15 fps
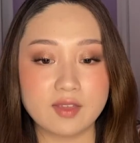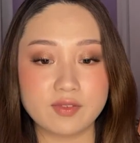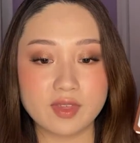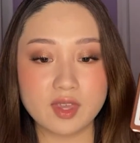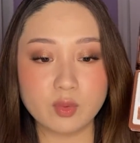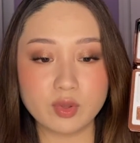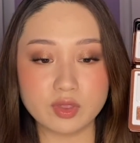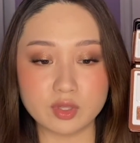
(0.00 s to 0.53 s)
feel
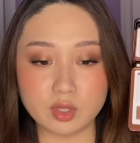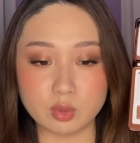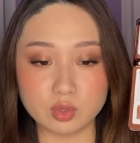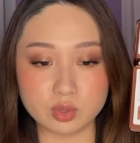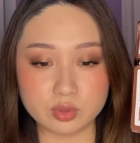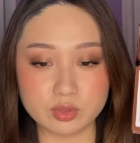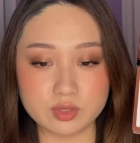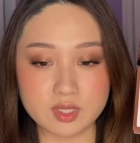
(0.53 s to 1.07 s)
like with
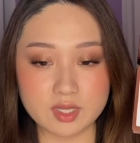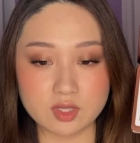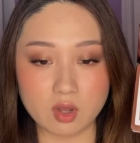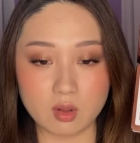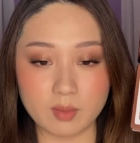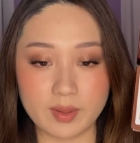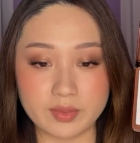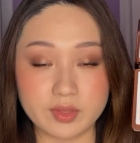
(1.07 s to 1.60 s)
neutrals, it's
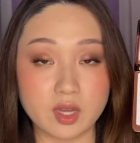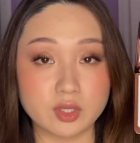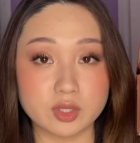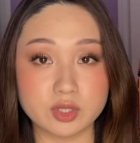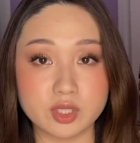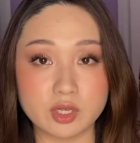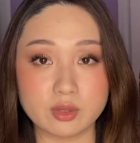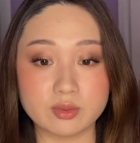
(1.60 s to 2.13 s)
all about the
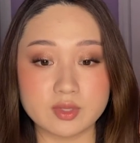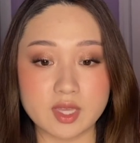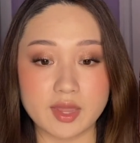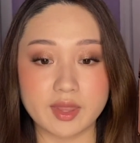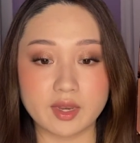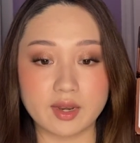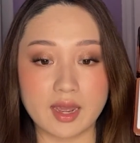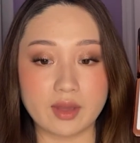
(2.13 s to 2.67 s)
undertones and
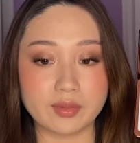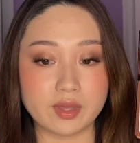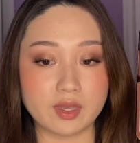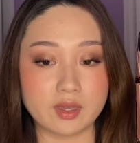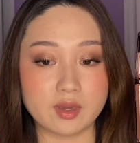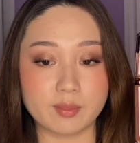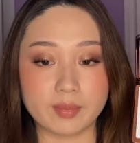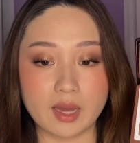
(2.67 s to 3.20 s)
then how they
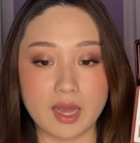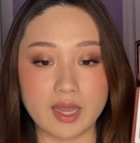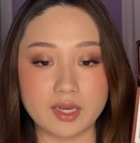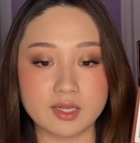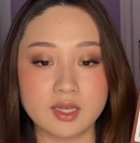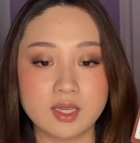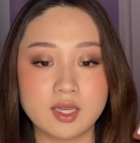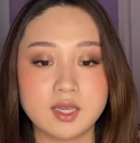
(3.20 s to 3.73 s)

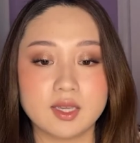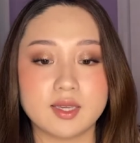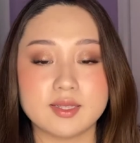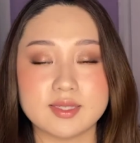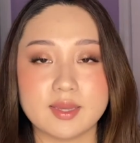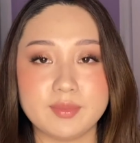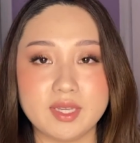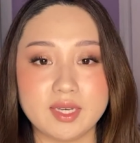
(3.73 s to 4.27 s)
combine.
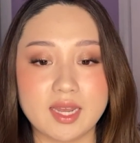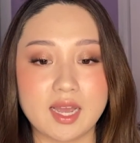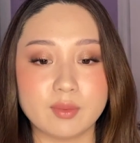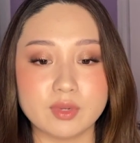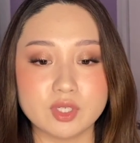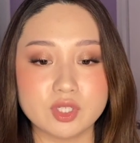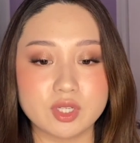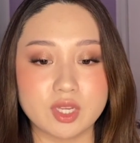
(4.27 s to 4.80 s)
Because I mean, how
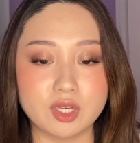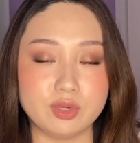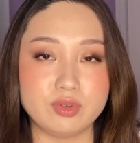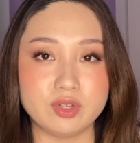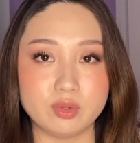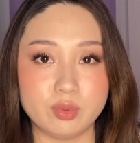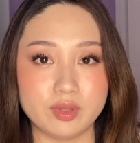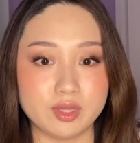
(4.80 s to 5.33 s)
much can you
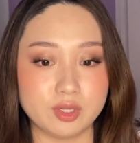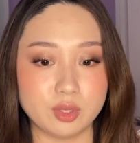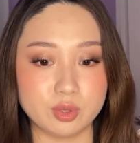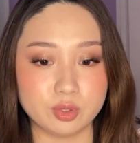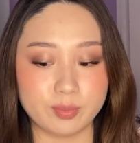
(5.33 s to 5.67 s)
do with a neutral